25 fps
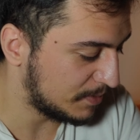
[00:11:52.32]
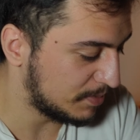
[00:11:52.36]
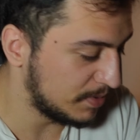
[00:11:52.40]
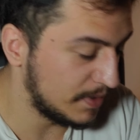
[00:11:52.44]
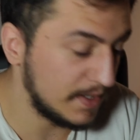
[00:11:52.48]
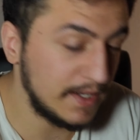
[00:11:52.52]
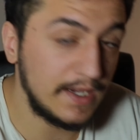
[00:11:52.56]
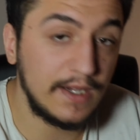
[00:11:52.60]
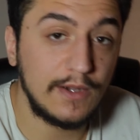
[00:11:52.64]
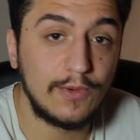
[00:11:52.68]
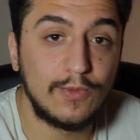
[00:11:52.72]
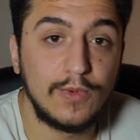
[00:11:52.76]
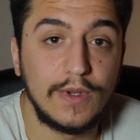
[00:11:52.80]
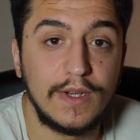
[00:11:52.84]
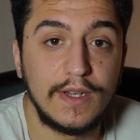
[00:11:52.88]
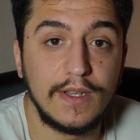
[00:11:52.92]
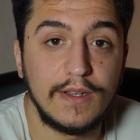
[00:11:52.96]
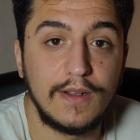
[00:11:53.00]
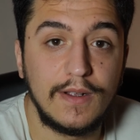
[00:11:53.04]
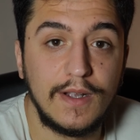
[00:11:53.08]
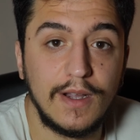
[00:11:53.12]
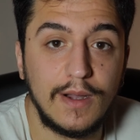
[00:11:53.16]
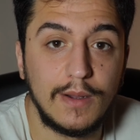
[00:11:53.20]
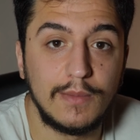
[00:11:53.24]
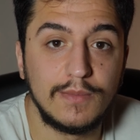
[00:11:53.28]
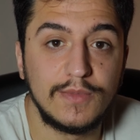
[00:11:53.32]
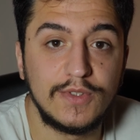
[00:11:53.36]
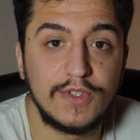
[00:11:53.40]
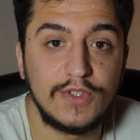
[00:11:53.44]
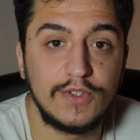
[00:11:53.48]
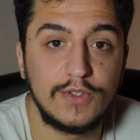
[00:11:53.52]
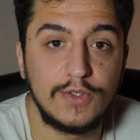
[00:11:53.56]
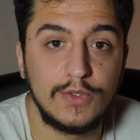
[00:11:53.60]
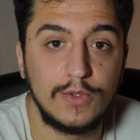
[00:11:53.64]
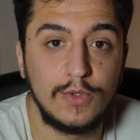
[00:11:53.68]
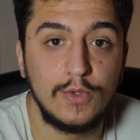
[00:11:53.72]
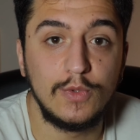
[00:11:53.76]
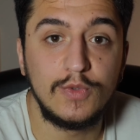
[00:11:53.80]
player when it comes
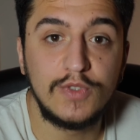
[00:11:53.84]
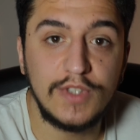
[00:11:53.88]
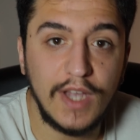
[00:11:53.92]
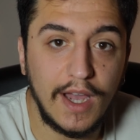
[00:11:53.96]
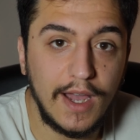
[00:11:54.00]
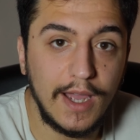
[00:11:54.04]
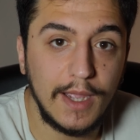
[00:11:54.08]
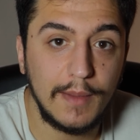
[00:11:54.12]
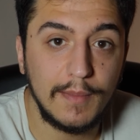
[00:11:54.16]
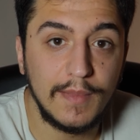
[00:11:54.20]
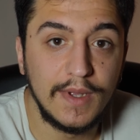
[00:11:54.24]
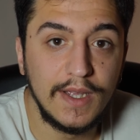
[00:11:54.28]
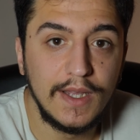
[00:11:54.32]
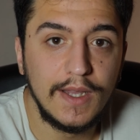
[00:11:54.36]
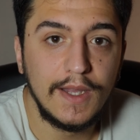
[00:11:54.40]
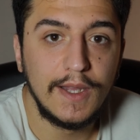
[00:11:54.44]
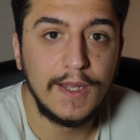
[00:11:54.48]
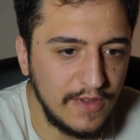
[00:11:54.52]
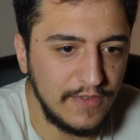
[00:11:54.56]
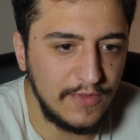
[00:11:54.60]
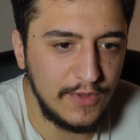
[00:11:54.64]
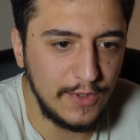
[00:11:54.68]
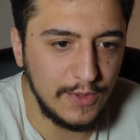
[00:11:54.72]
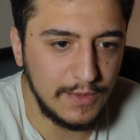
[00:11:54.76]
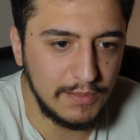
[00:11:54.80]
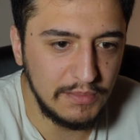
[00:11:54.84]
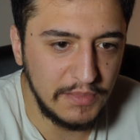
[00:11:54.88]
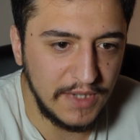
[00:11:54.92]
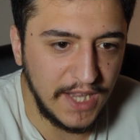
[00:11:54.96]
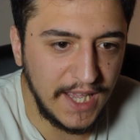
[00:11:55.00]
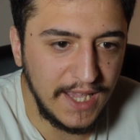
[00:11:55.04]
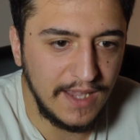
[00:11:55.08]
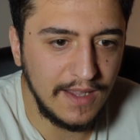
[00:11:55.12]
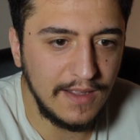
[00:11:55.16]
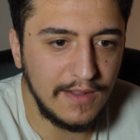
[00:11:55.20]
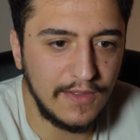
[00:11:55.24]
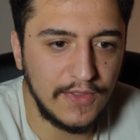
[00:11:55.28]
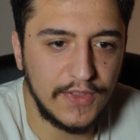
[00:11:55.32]
to time. If you
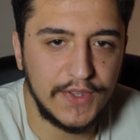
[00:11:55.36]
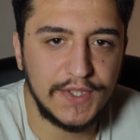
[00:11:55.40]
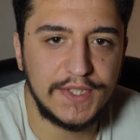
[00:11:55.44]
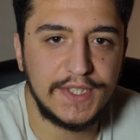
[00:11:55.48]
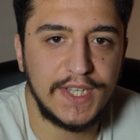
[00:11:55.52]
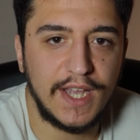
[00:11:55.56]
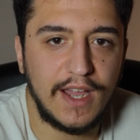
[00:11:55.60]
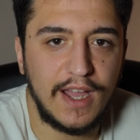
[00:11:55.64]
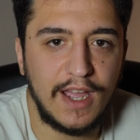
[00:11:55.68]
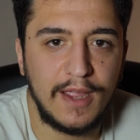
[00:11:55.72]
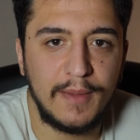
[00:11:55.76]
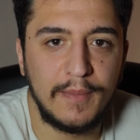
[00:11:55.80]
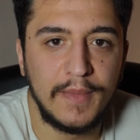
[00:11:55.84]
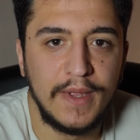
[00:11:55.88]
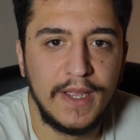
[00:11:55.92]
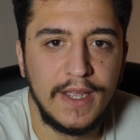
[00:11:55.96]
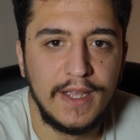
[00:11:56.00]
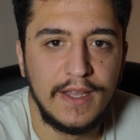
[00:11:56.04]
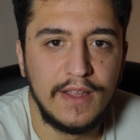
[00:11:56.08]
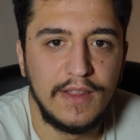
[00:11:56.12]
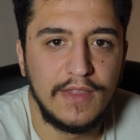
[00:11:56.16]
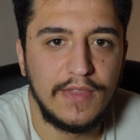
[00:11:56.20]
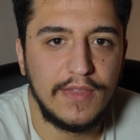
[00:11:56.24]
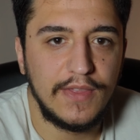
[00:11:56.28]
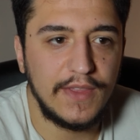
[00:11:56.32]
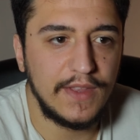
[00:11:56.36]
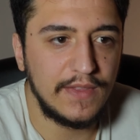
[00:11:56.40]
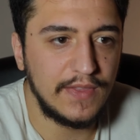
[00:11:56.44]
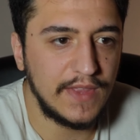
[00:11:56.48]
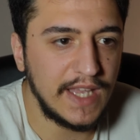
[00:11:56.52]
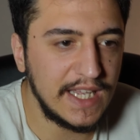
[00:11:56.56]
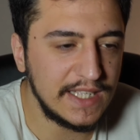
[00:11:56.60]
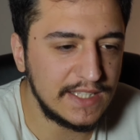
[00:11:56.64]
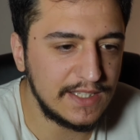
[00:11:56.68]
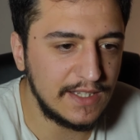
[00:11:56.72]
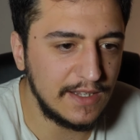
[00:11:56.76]
nail the time, then that's